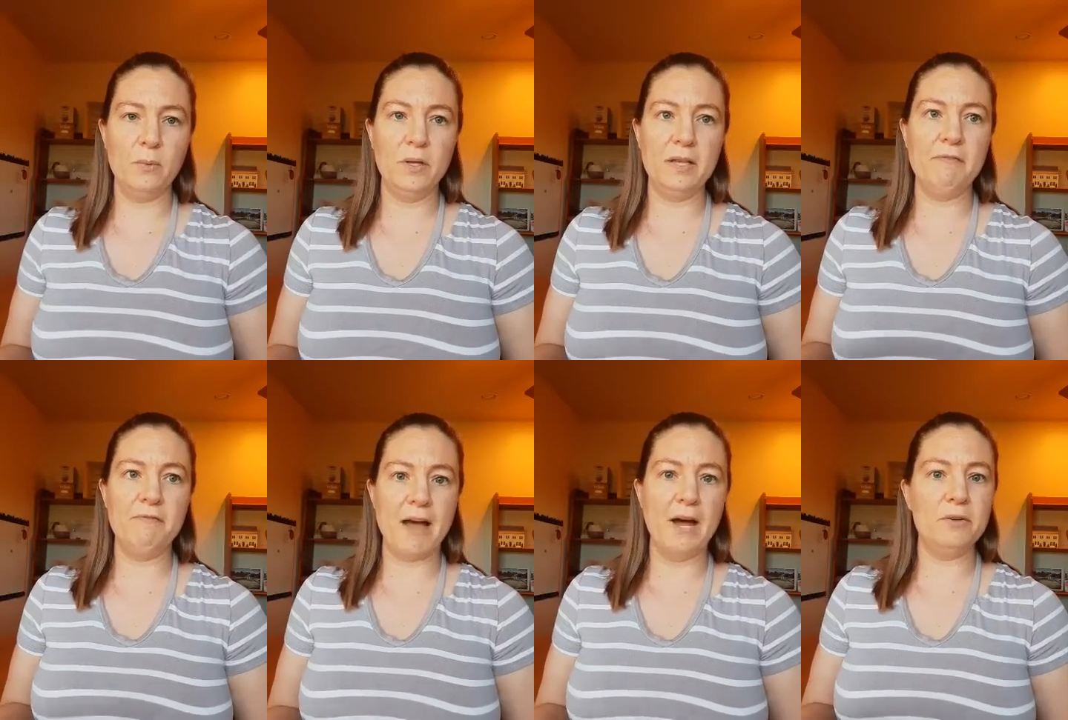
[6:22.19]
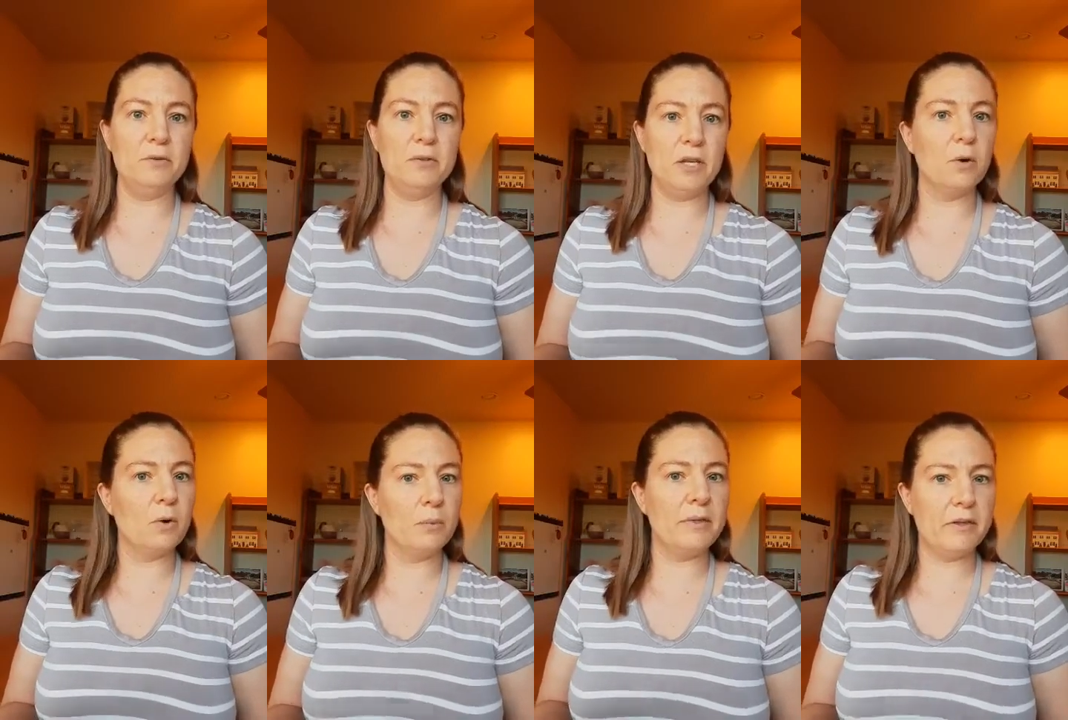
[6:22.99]
really valued the
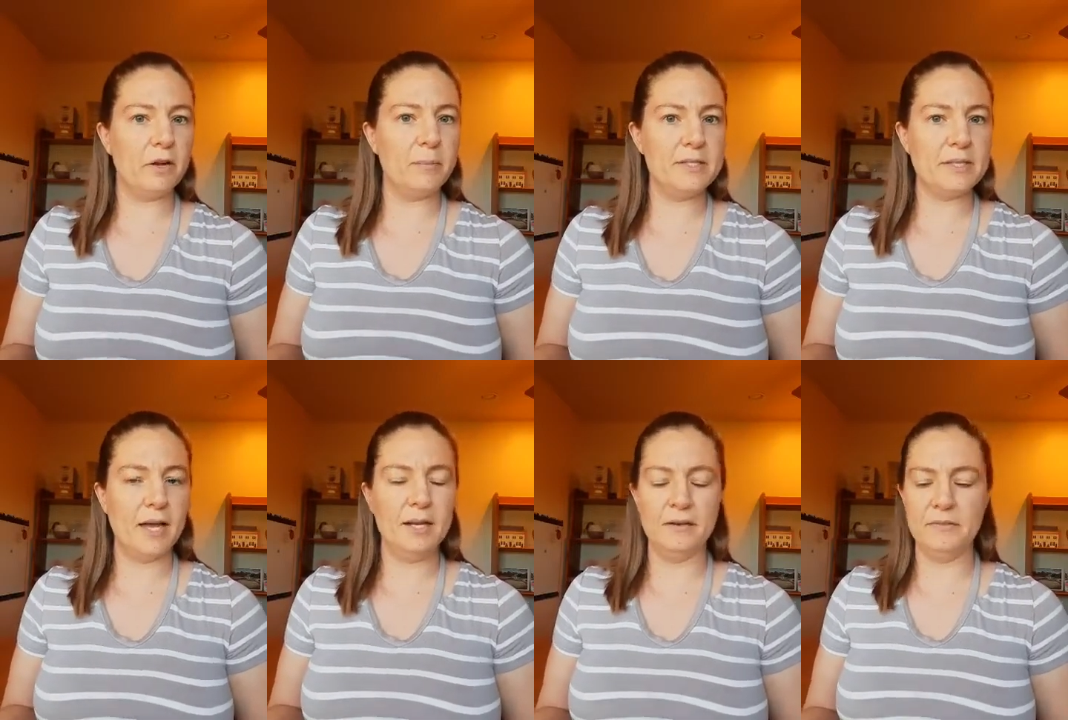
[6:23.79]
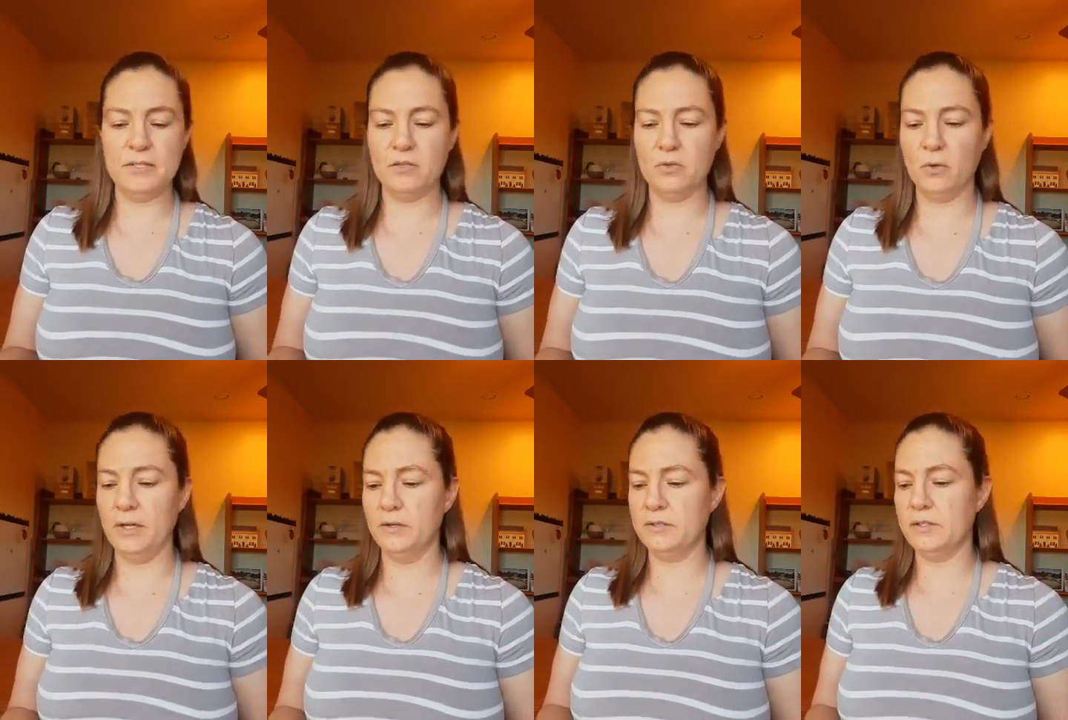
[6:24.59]
aromatherapy side of essential
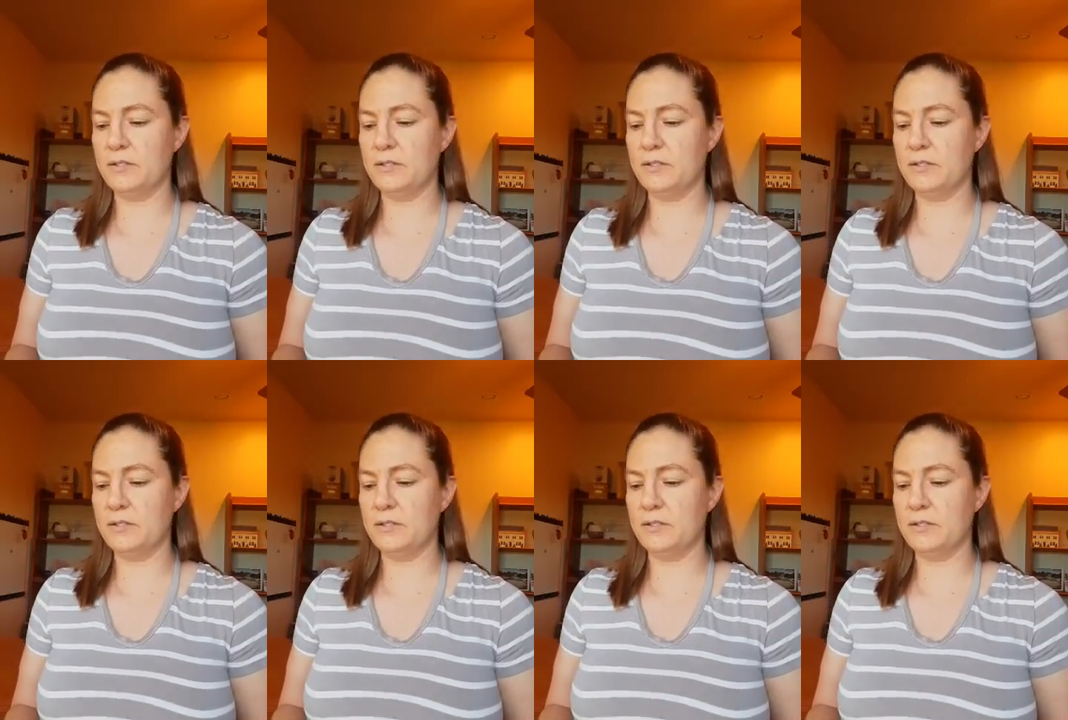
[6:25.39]
oils.